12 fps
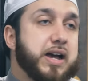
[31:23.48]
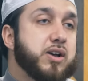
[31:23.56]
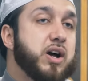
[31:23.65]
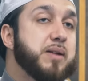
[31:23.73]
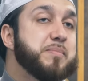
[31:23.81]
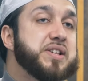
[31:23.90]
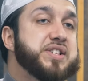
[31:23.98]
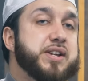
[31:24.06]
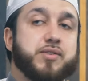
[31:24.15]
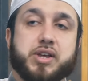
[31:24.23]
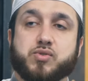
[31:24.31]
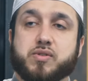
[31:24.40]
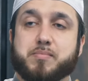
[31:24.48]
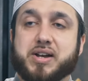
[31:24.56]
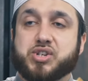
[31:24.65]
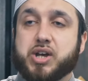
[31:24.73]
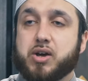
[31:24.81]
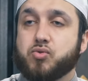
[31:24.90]
can't be serious with my
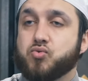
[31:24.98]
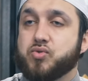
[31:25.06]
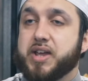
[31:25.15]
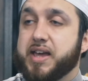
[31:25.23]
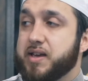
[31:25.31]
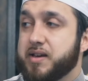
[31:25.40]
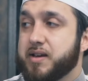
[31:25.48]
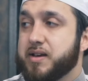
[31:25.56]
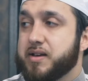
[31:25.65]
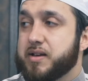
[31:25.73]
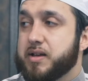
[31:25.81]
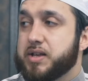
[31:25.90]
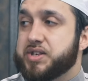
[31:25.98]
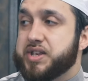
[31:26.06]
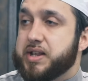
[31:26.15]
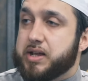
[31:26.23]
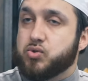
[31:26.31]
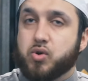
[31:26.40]
child all day,
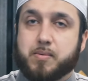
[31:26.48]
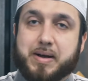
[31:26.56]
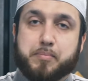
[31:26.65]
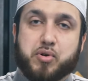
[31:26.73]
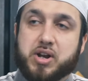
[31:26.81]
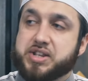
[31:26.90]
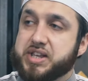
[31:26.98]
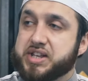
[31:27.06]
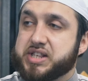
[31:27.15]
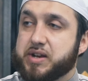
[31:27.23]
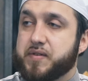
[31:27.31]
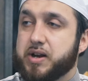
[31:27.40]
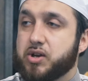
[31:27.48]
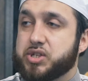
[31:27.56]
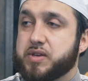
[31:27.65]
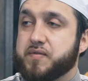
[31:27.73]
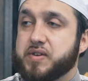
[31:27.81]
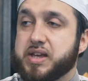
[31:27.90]
sit and talk about politics and
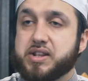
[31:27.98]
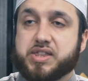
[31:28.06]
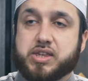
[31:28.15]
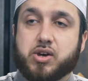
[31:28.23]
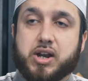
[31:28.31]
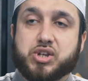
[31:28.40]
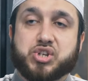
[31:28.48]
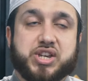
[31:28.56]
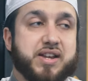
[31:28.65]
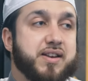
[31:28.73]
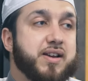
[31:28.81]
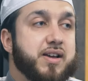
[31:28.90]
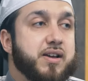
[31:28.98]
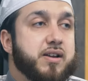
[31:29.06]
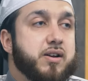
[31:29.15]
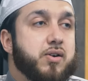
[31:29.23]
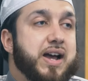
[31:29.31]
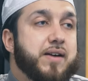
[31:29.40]
philosophy and theology. And
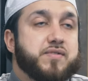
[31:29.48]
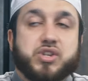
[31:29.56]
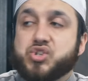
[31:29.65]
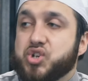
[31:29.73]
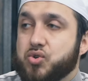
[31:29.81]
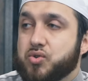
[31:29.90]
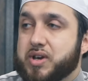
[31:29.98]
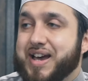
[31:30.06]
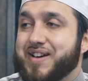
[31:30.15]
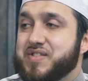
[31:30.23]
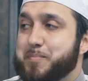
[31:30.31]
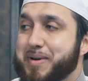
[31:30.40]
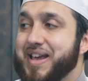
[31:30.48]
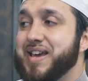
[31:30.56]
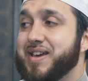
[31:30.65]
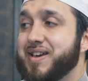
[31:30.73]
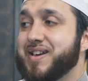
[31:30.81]
no, I have to joke. I have to play.